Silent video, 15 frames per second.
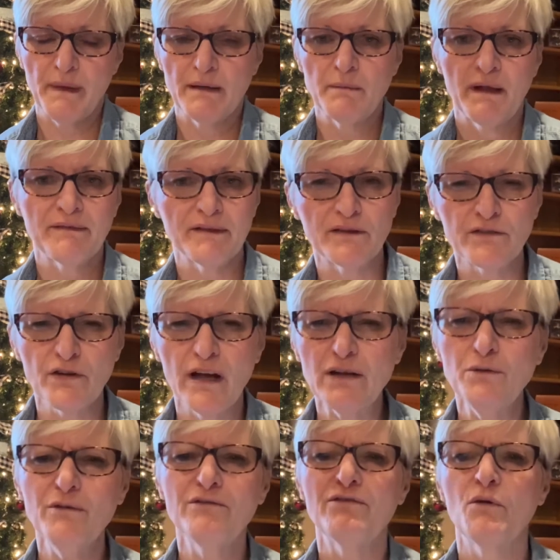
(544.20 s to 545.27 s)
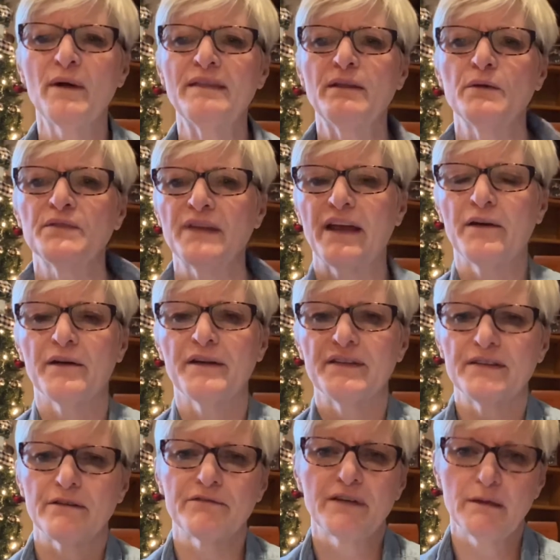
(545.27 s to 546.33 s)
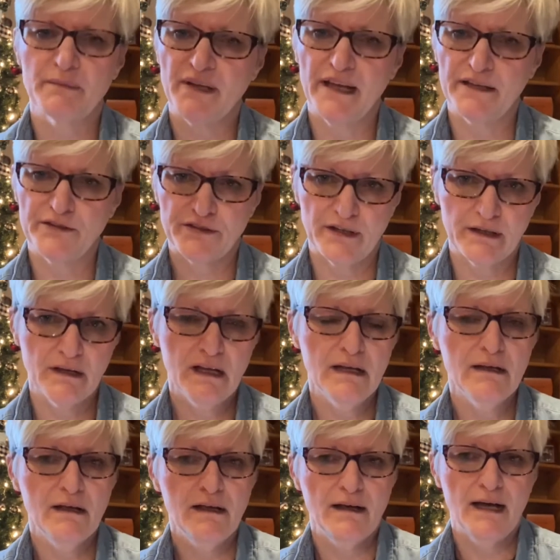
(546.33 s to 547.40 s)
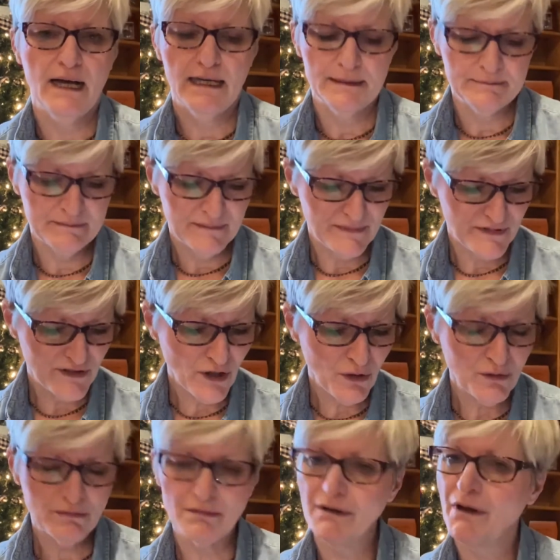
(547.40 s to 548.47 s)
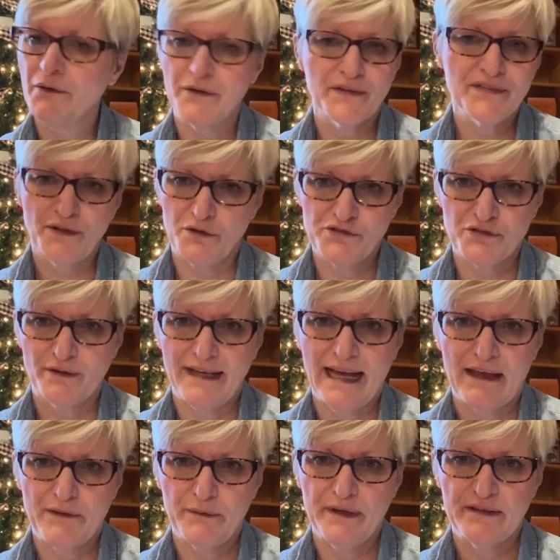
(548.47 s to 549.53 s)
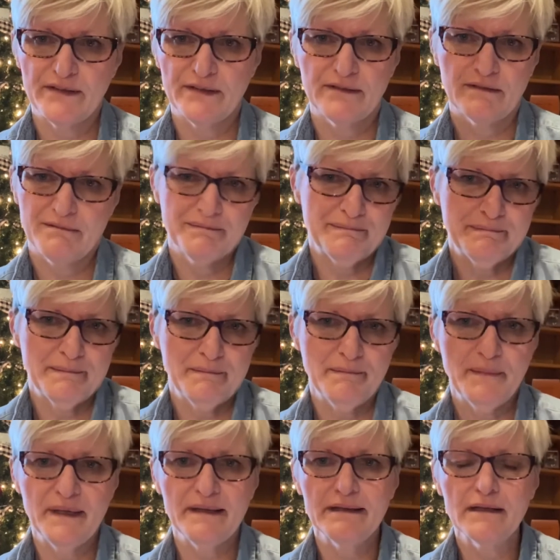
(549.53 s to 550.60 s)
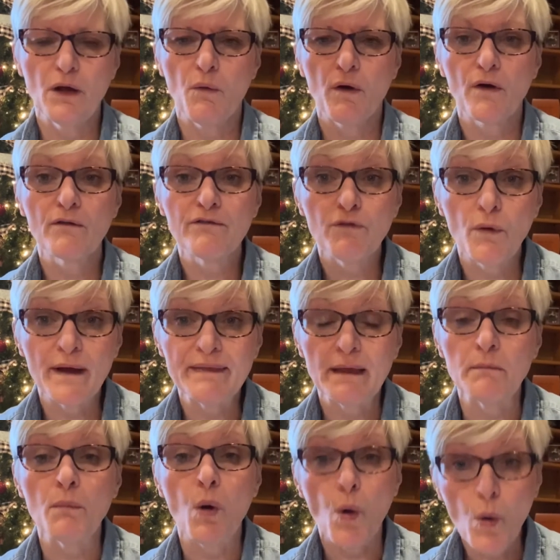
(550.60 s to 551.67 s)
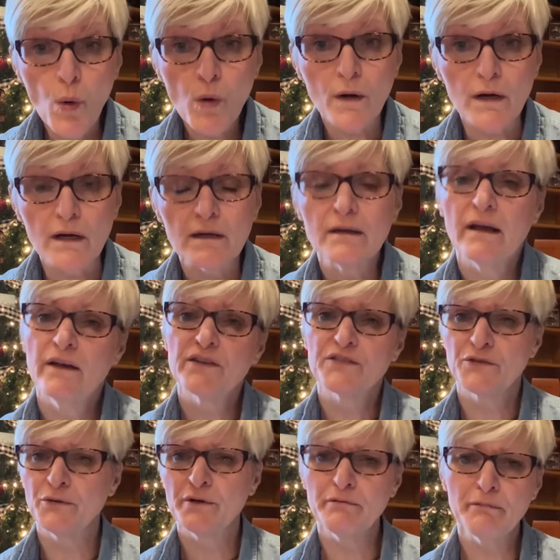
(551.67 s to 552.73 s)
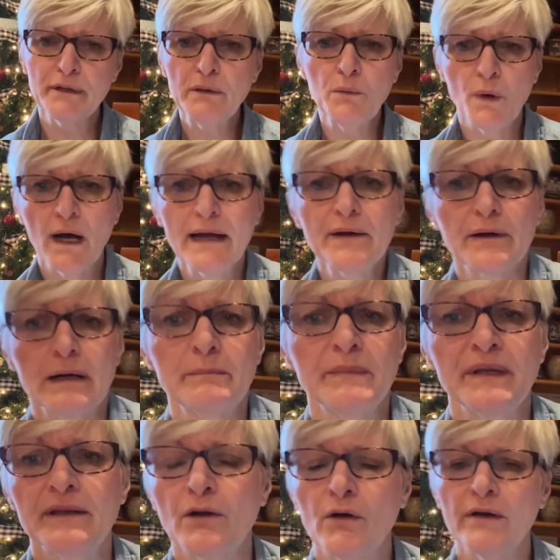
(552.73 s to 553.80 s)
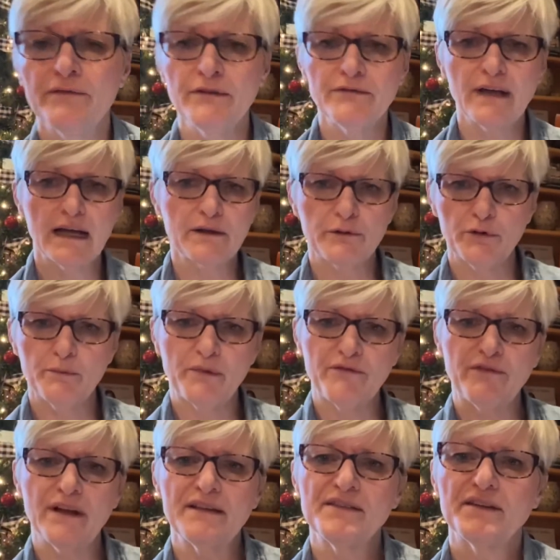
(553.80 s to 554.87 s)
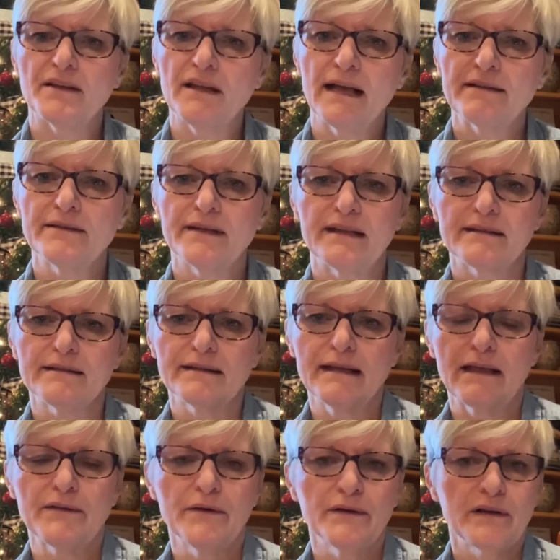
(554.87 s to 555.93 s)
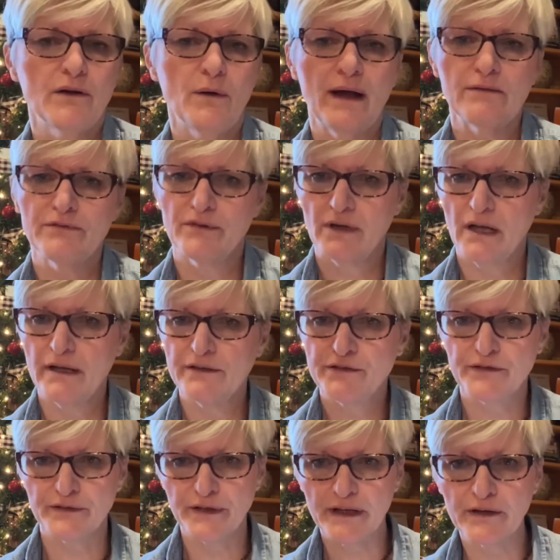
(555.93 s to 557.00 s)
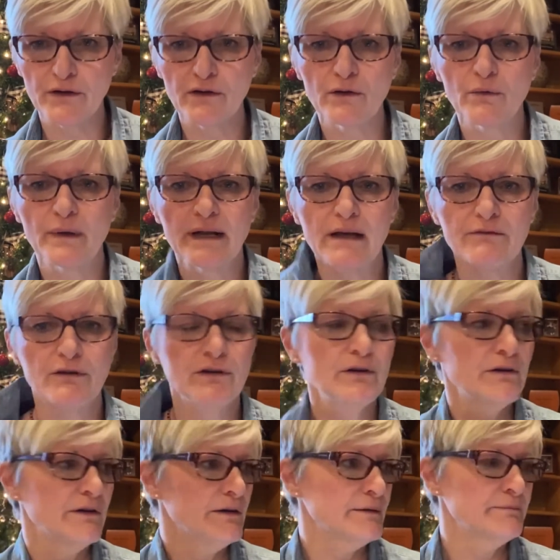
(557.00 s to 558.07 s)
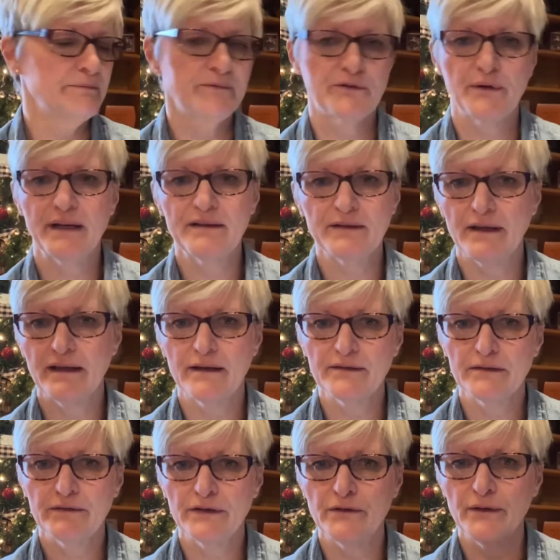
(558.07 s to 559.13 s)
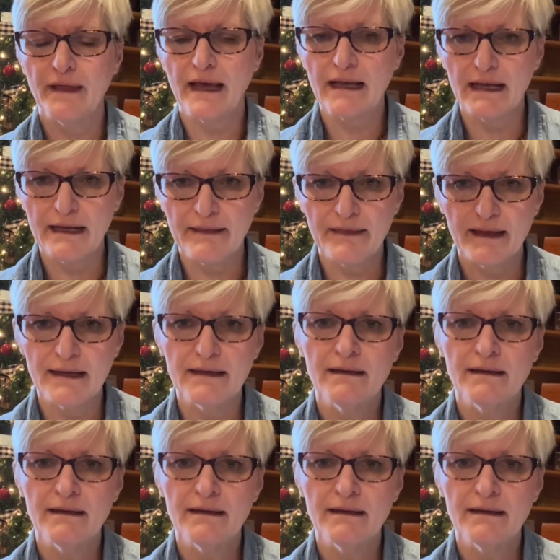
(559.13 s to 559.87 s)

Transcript: month is try to avoid those areas of temptation. Um, don't go to social gatherings you know, or avoid them, or sort of rewire them. You know, if you've got a group of friends that likes to get together and go out for lunch or dinner or whatever, or drinks, I guess, if you do that kind of thing,